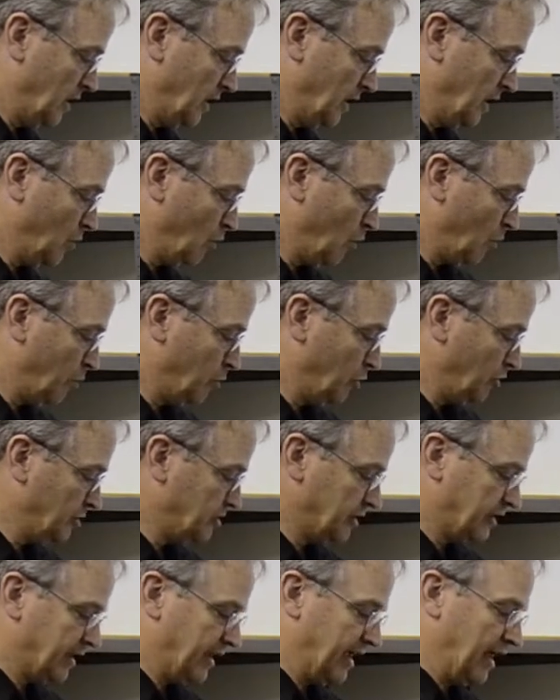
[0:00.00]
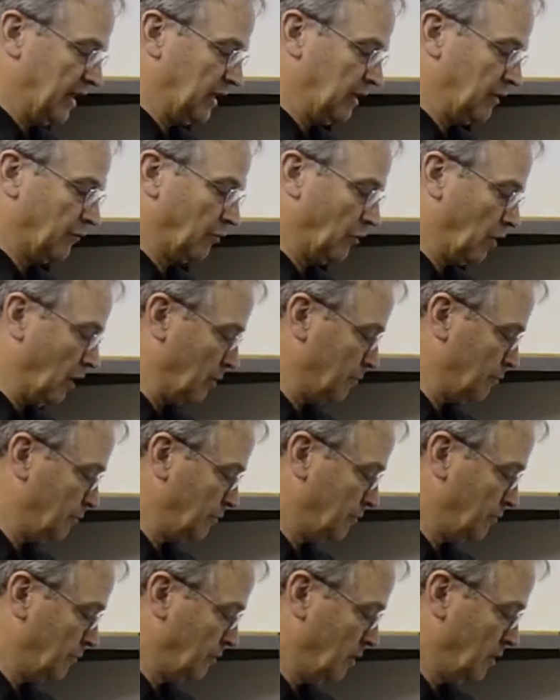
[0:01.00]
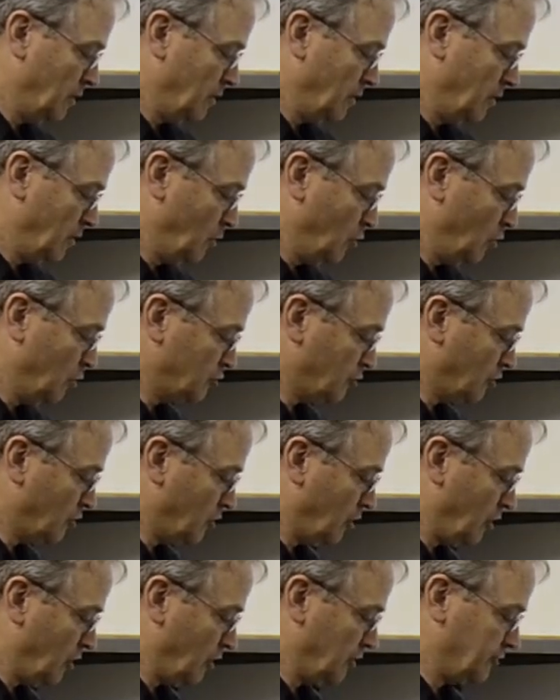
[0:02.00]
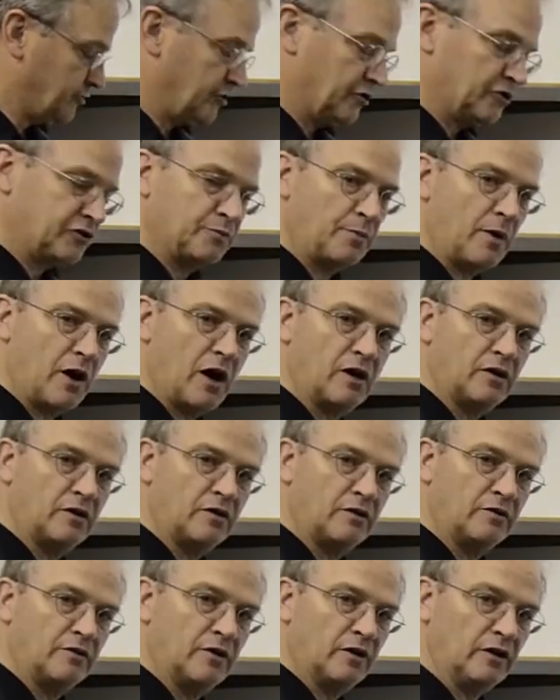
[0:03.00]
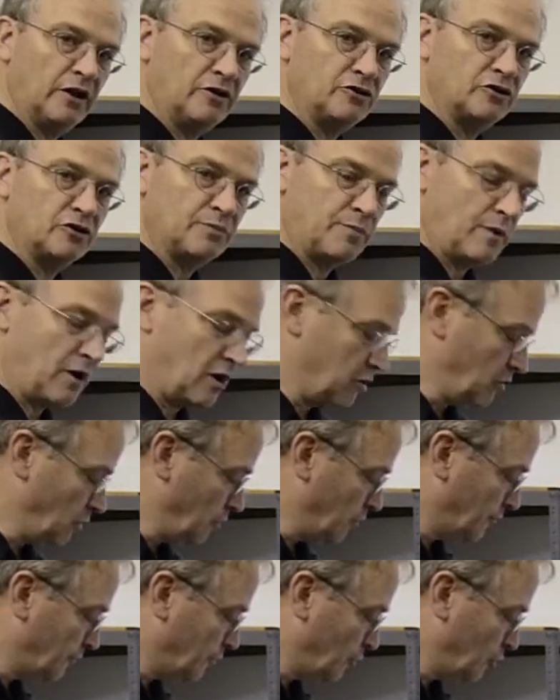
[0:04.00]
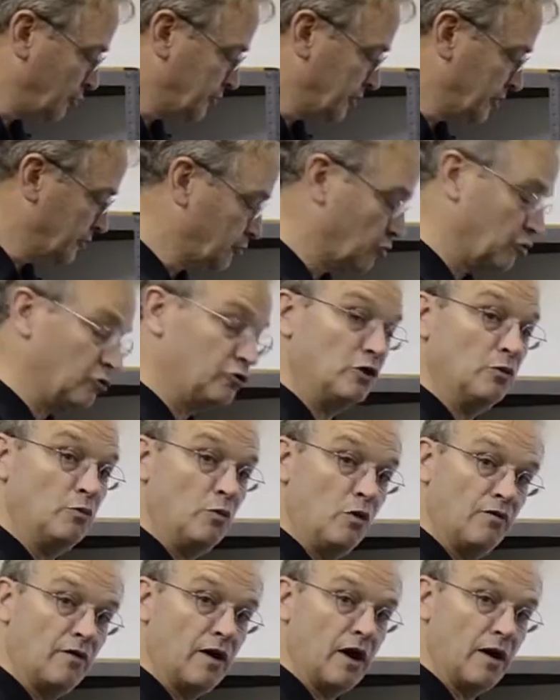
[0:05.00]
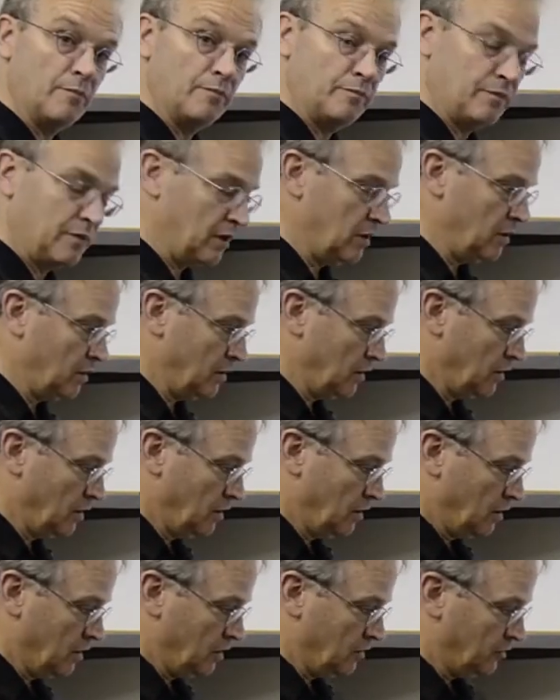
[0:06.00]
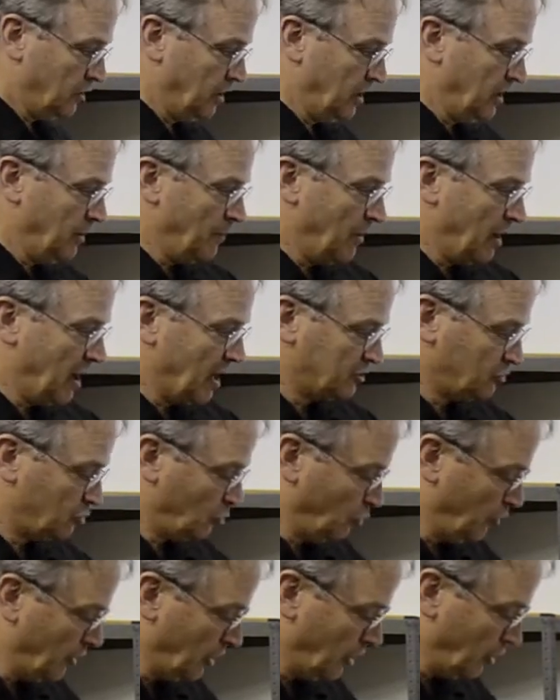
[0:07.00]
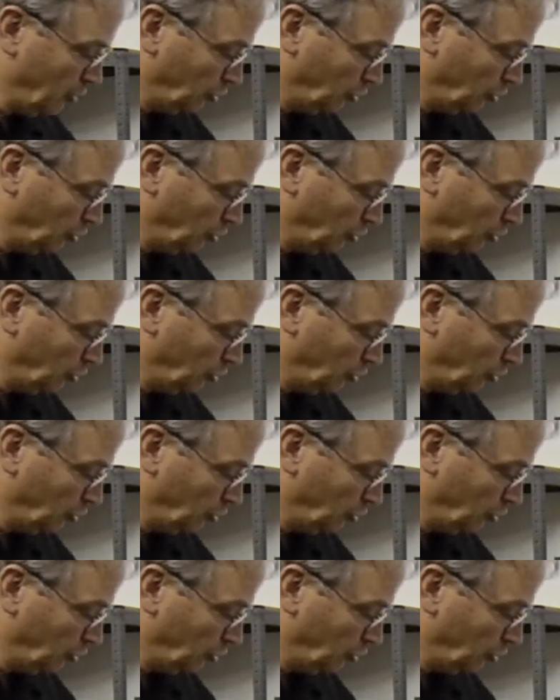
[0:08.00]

it will push the cantilever up, which will cause the laser spot on the photosensor to move up. The e-box will then